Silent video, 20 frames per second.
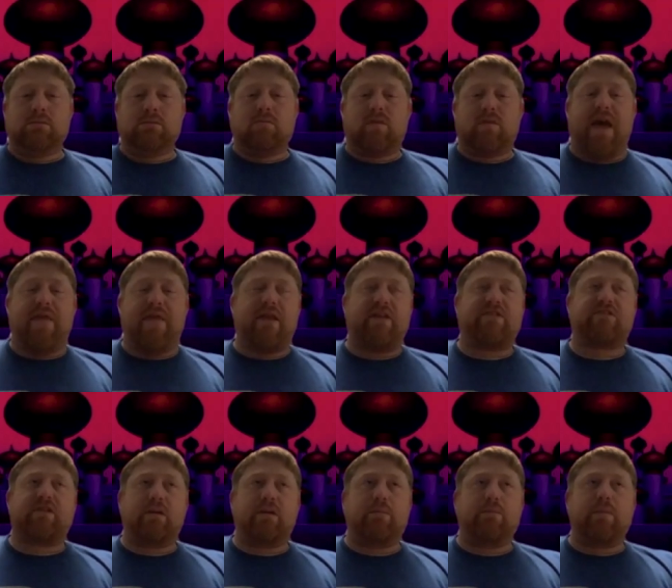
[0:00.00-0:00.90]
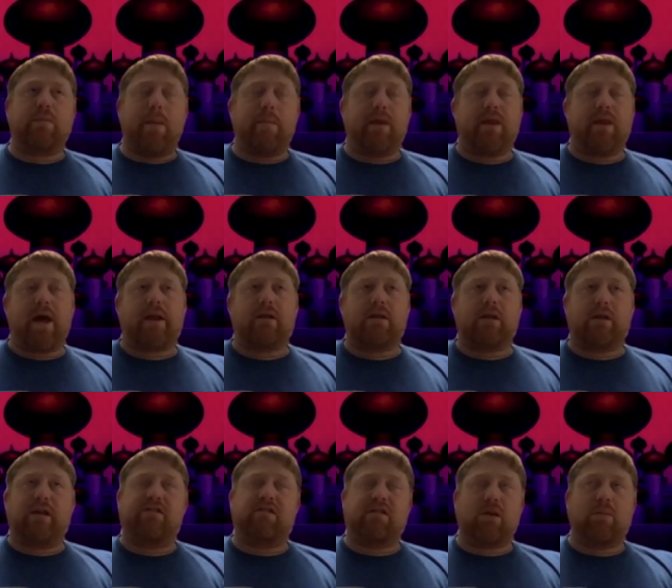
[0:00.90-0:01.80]
And that's that
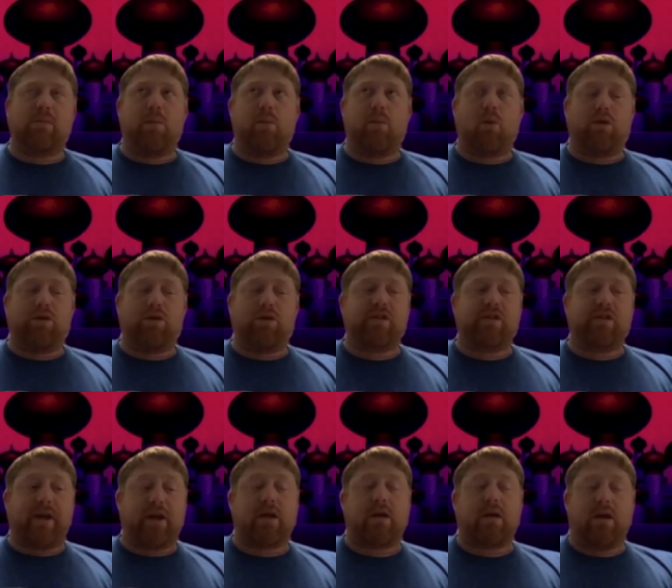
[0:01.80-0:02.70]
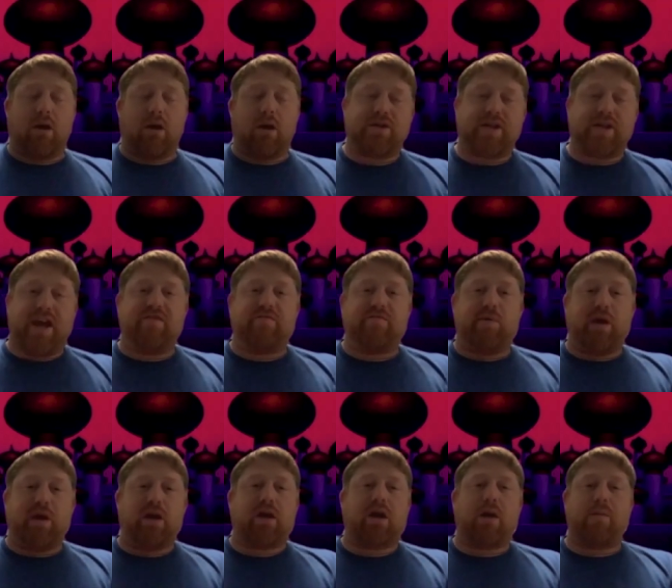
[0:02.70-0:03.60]
leads a little bit more into, like, you know, Dave
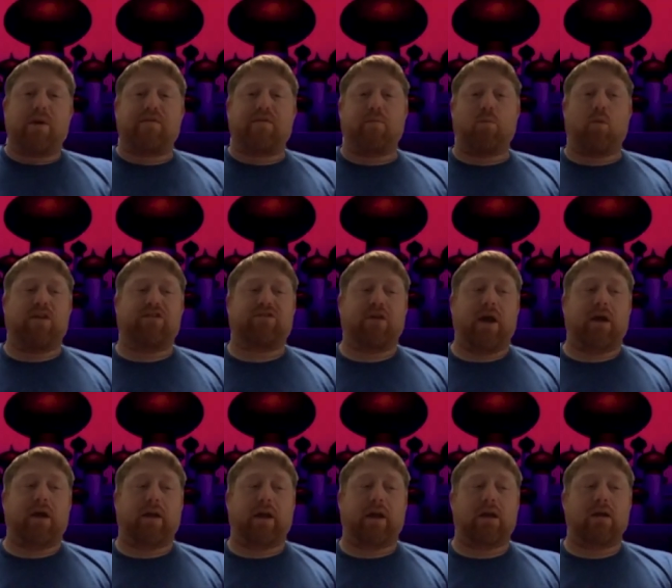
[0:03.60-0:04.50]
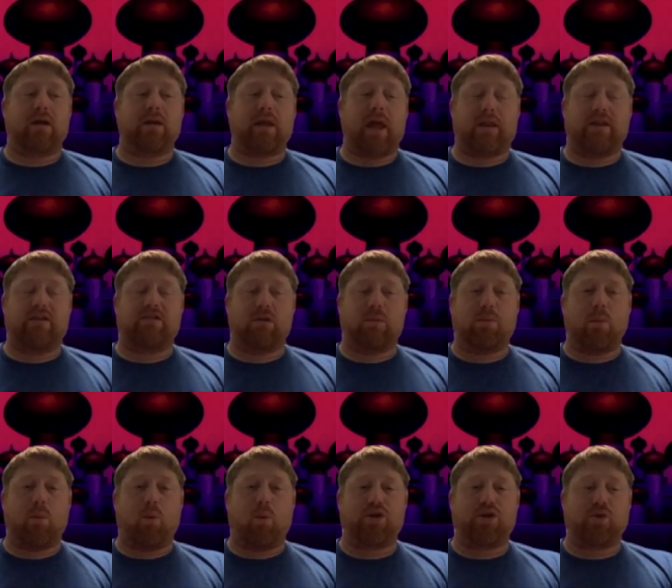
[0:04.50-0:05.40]
being coming from Westside, like that leads a little
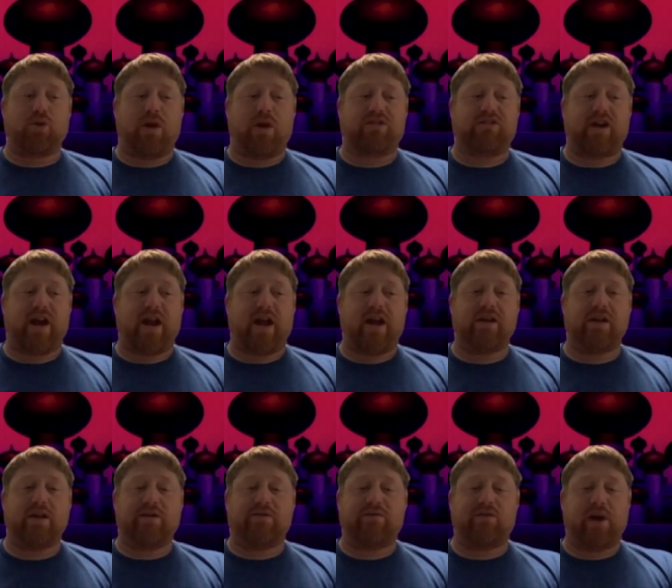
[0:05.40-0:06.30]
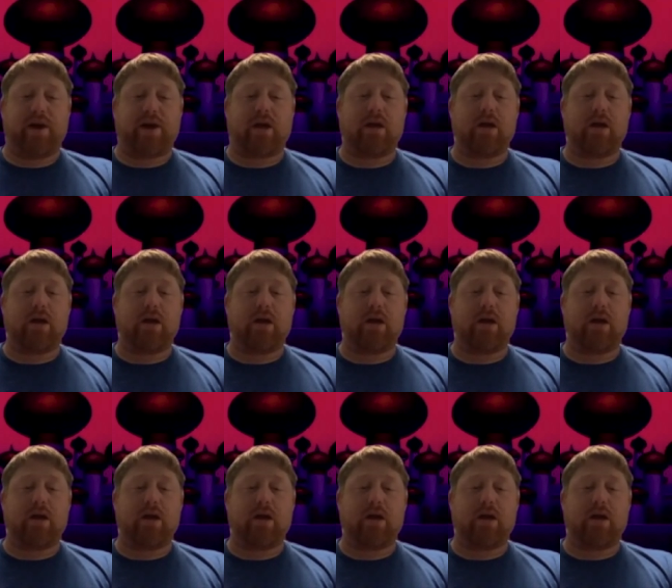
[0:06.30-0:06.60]
bit more into the Westside idea of, like,